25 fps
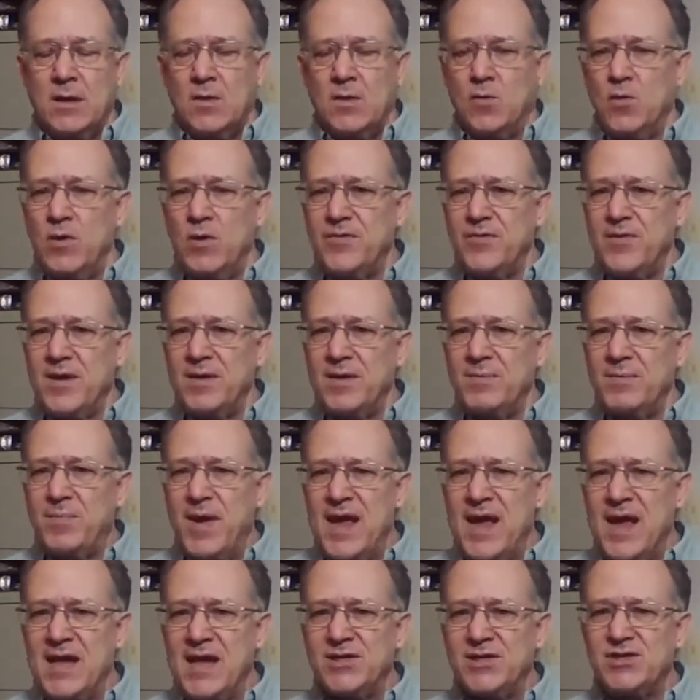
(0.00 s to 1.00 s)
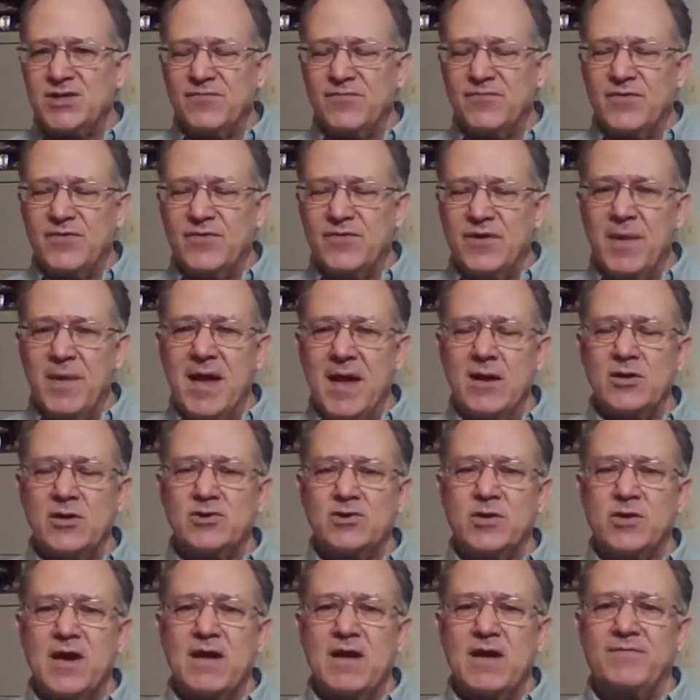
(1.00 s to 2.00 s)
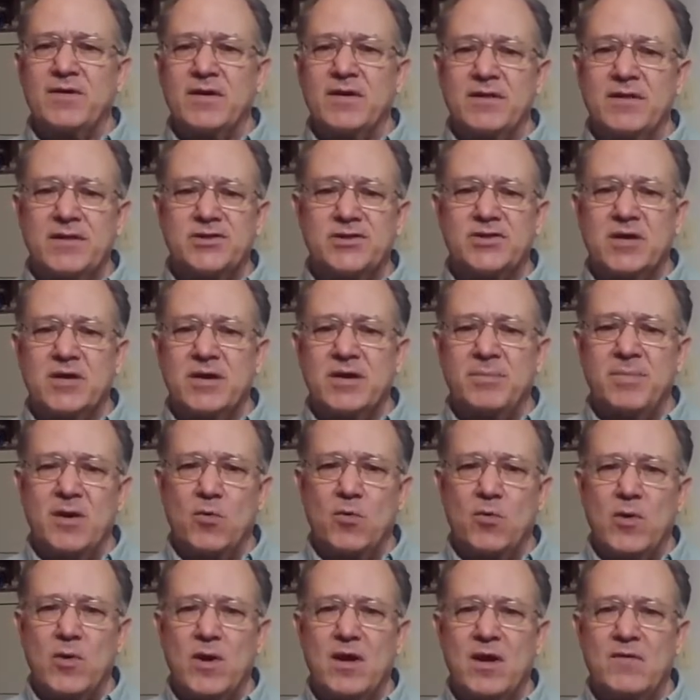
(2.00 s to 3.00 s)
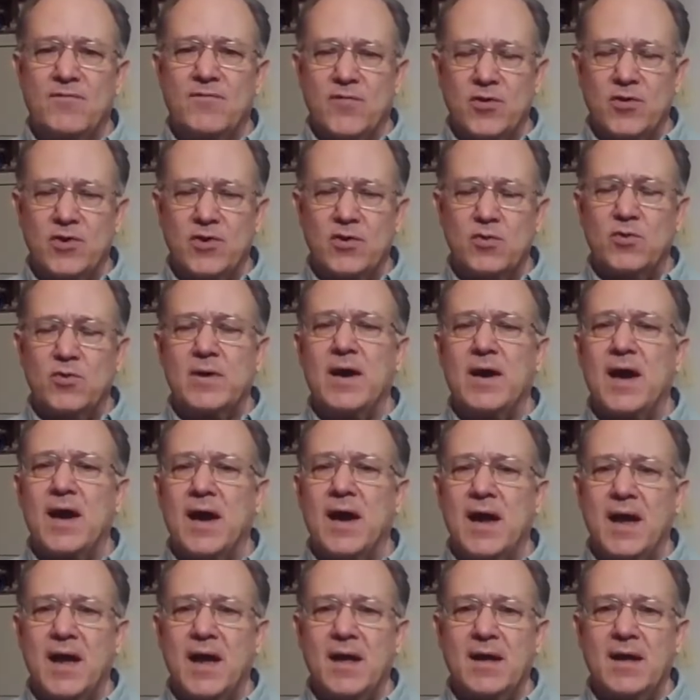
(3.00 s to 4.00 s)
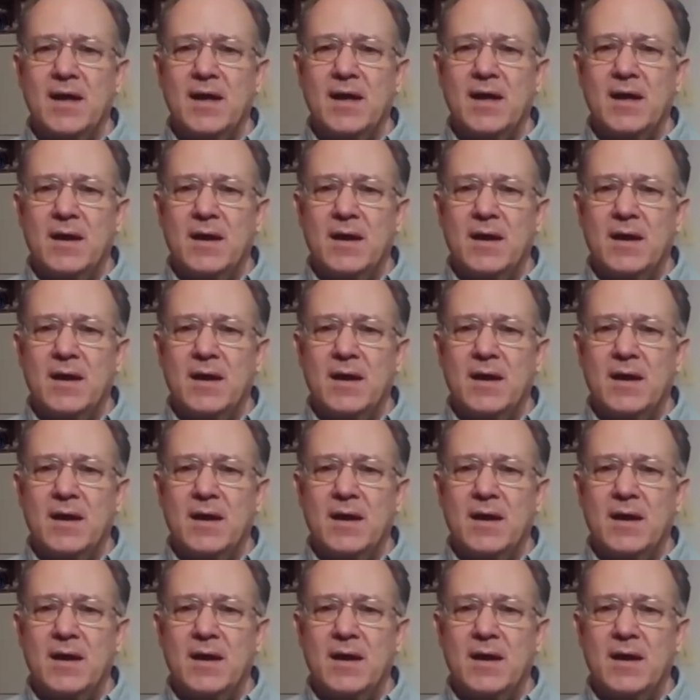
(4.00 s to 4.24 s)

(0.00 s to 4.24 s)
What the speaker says: With Onpassive, the amount of traffic that's going to be run for you and I